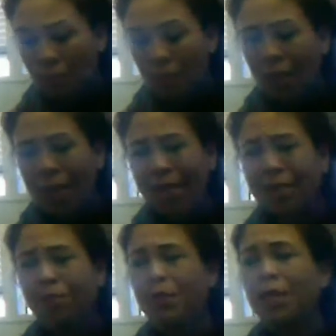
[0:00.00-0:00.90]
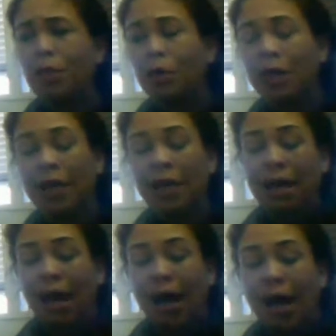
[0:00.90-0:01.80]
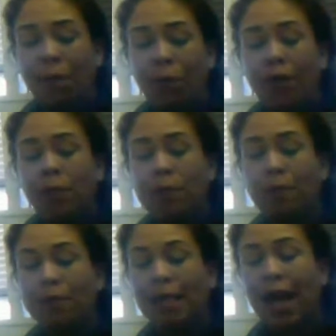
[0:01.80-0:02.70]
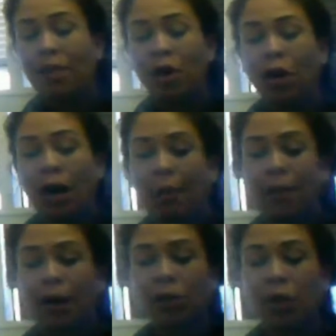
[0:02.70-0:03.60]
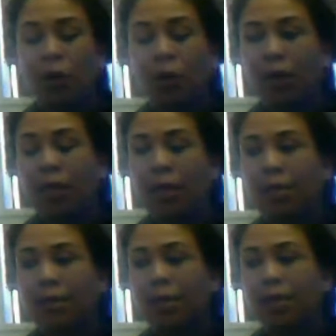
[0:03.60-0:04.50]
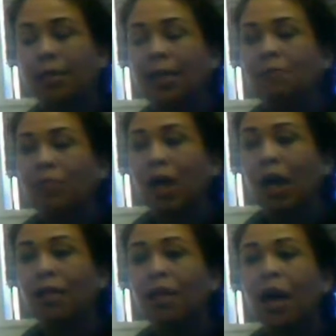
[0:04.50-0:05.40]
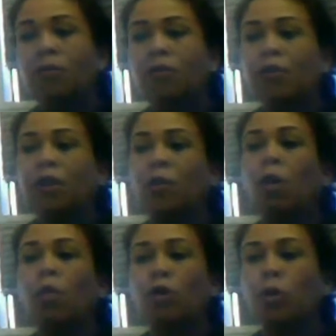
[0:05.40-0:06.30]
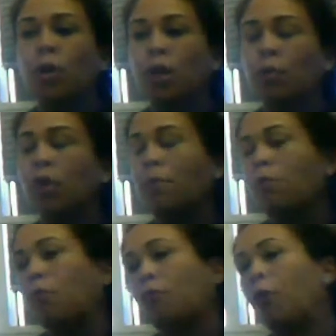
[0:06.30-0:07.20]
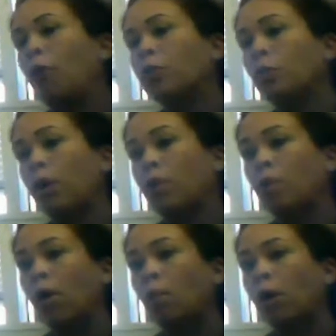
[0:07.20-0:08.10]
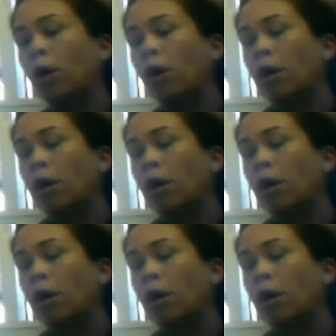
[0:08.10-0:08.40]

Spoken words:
that's something that really brings people together, but also really lets us love, what we're doing, and really be fulfilled with what we're